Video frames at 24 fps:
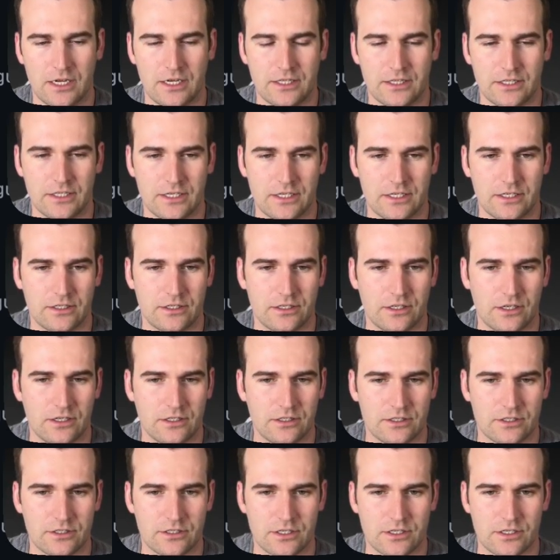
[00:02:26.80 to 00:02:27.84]
And then
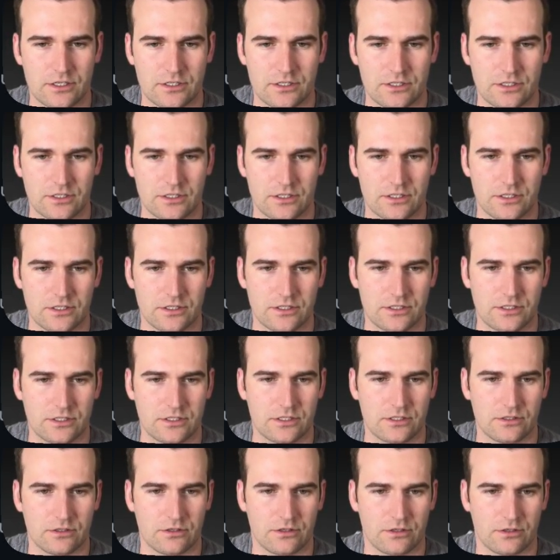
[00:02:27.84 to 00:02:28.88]
all it does
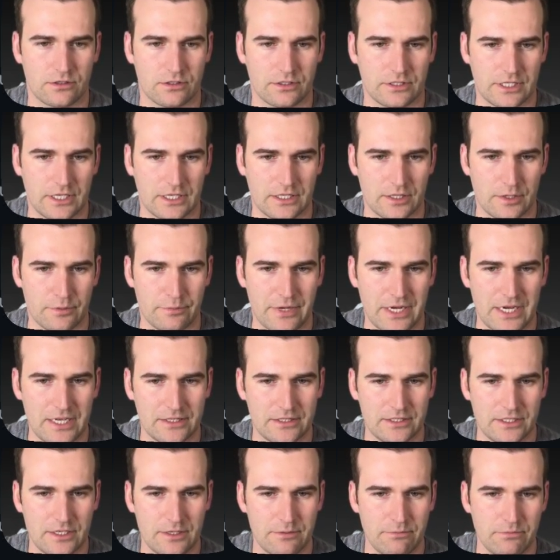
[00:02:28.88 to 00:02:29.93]
is get the
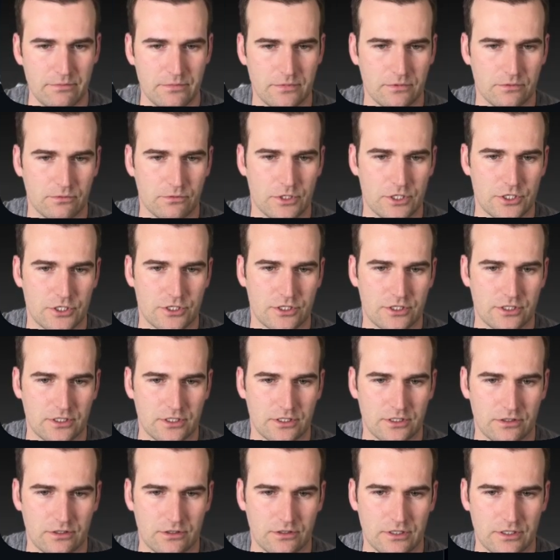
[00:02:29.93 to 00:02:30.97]
path name, which
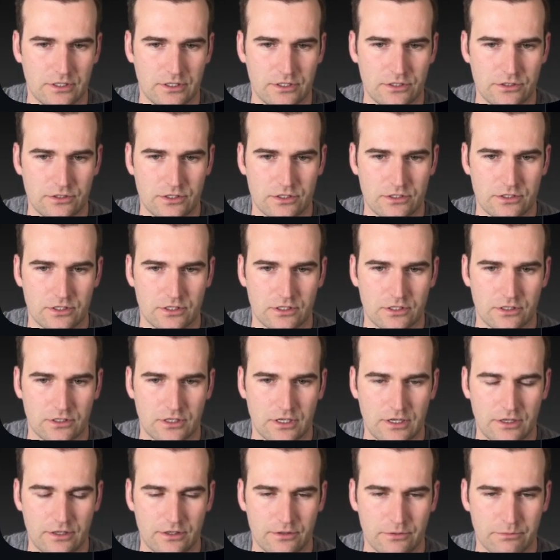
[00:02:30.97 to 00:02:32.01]
it uses a
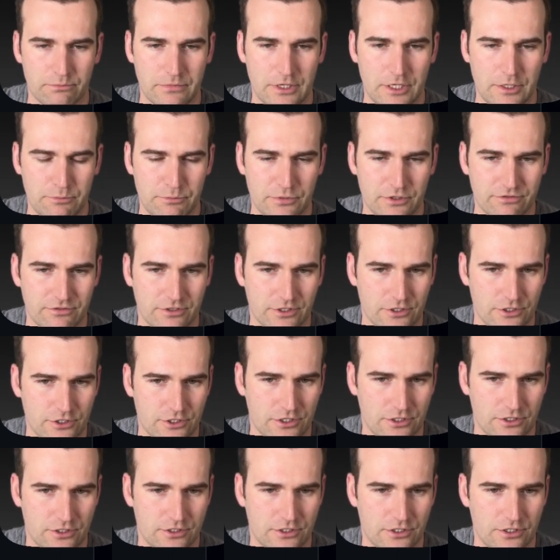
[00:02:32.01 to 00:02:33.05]
little helper
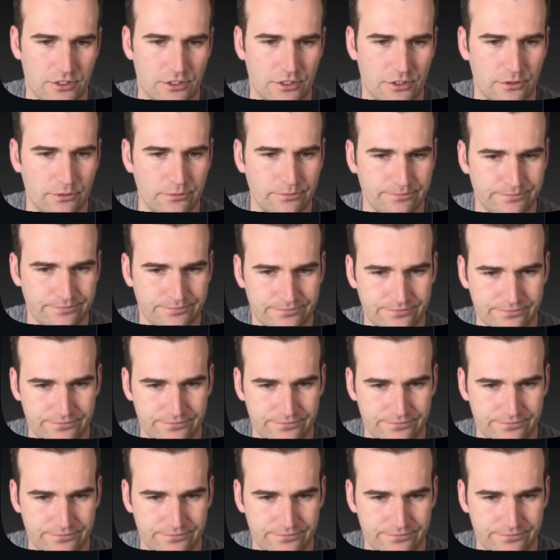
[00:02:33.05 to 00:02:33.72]
function to do.